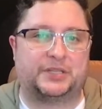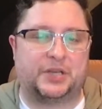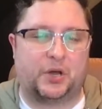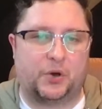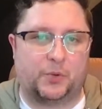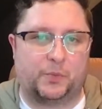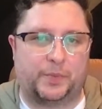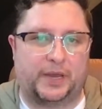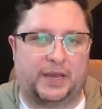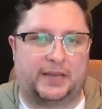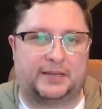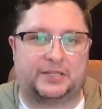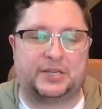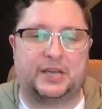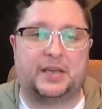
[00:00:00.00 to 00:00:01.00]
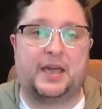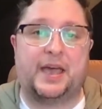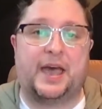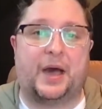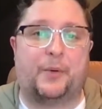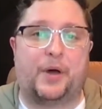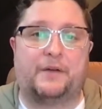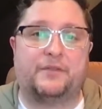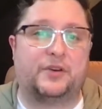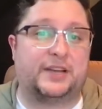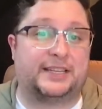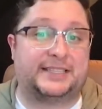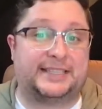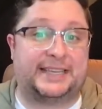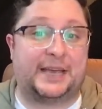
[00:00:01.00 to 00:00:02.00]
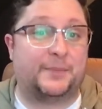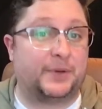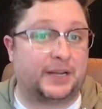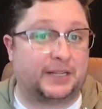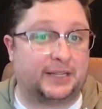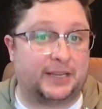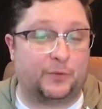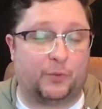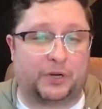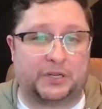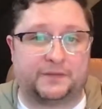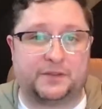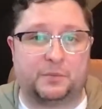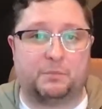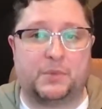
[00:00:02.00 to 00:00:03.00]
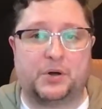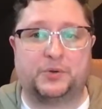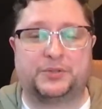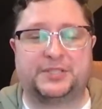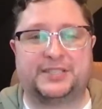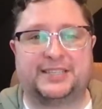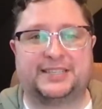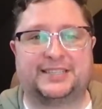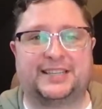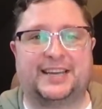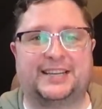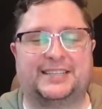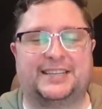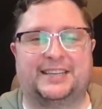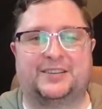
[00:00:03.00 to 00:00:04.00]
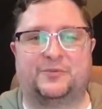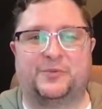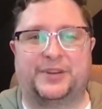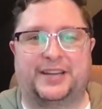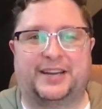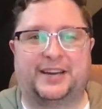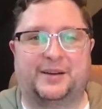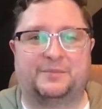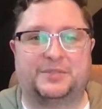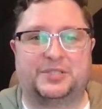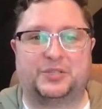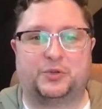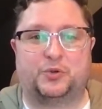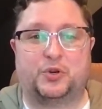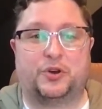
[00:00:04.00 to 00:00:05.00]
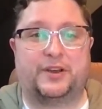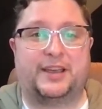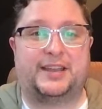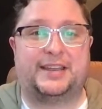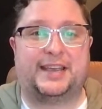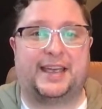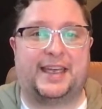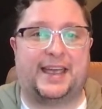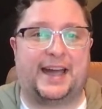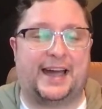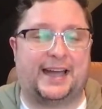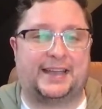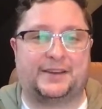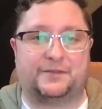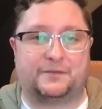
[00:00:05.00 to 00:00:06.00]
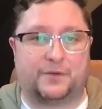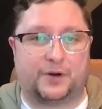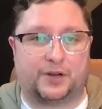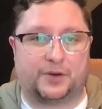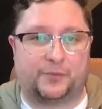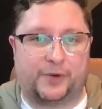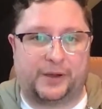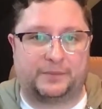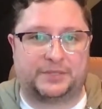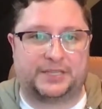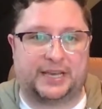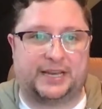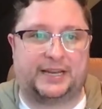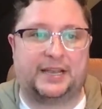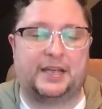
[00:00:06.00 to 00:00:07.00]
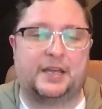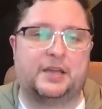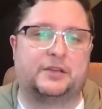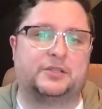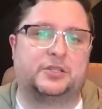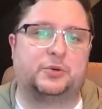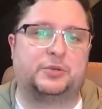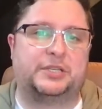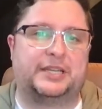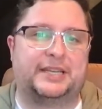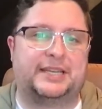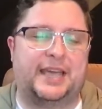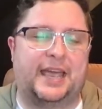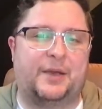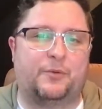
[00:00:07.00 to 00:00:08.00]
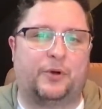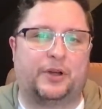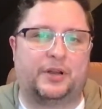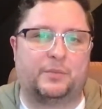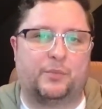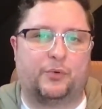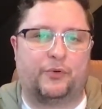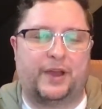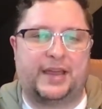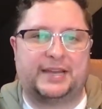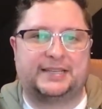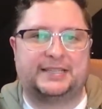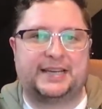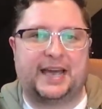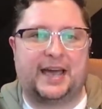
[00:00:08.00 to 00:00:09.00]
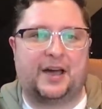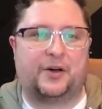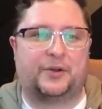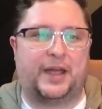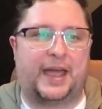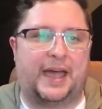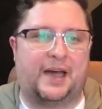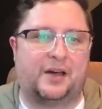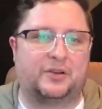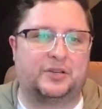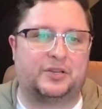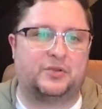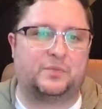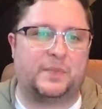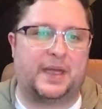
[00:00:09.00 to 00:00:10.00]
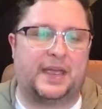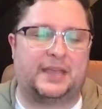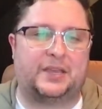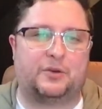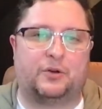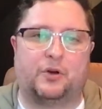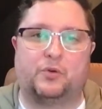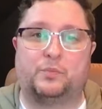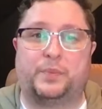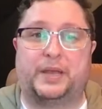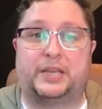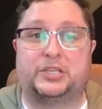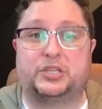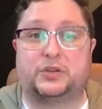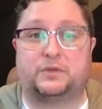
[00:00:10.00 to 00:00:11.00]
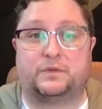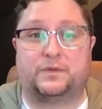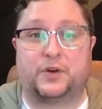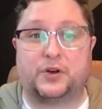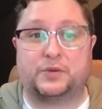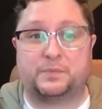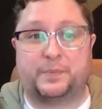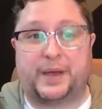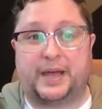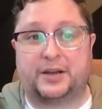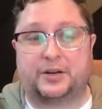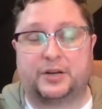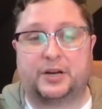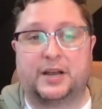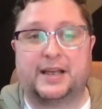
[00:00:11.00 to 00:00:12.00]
homepage. However, it's typically one of the most neglected when it comes to creating a high converting website. So today we're gonna break down how do you make your homepage convert better